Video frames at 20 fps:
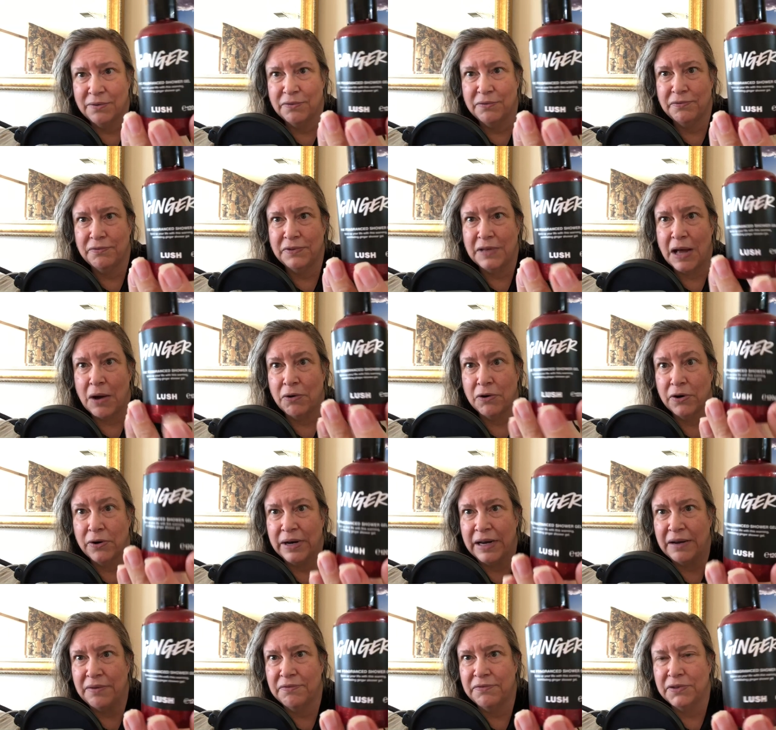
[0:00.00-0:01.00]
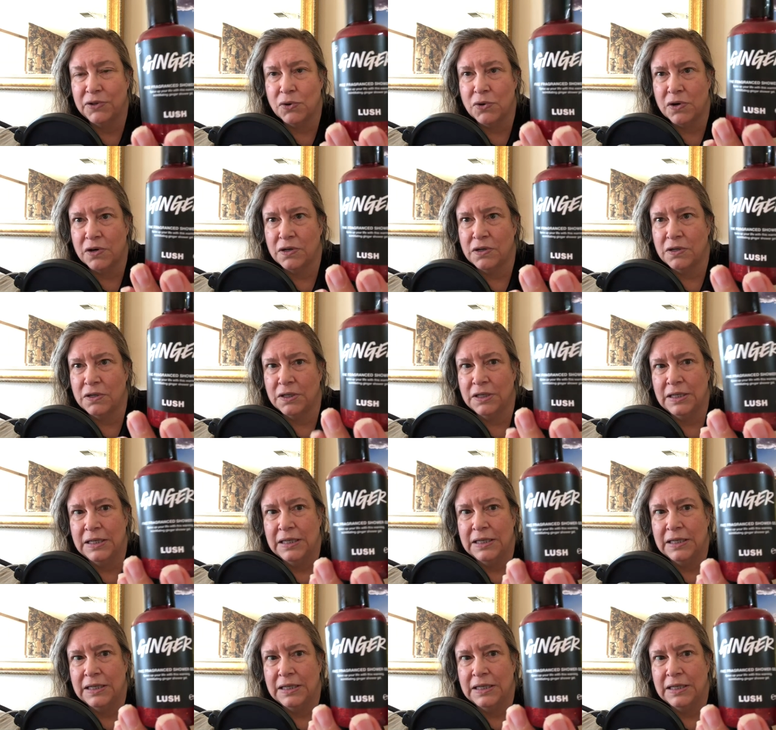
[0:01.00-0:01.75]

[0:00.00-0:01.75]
flowery, floral,